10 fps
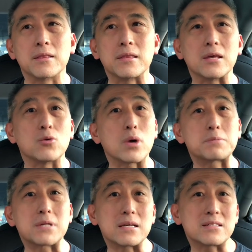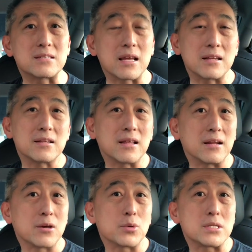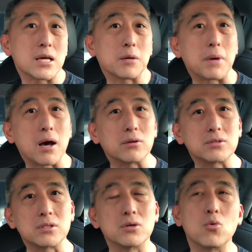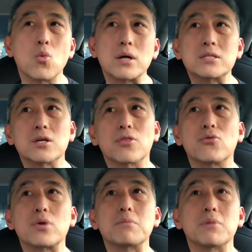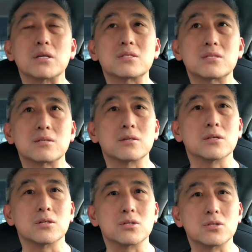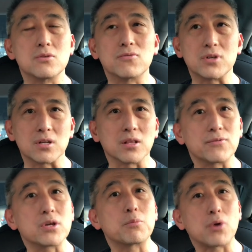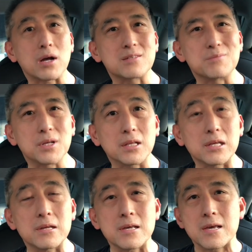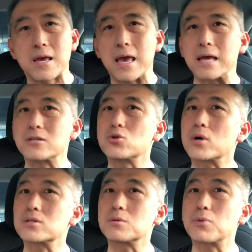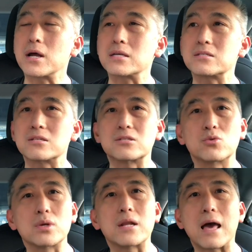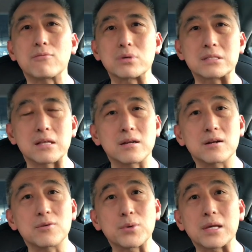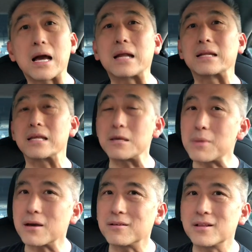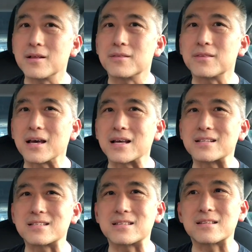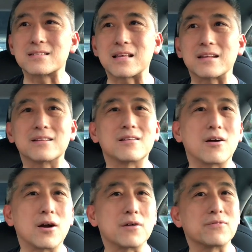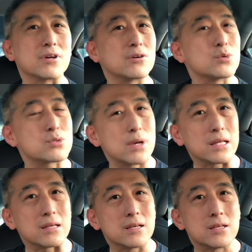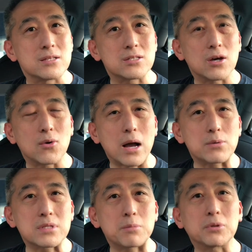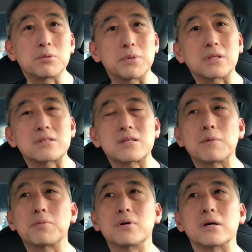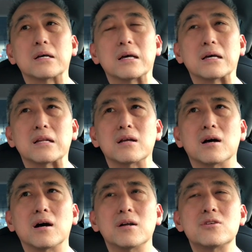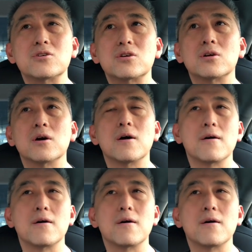The website stated that it would take about 1 to 3 months for delivery approximately, and to our surprise, just 3.5 weeks later, we got an email that stated our vehicle was ready. So I was able to pick this up in under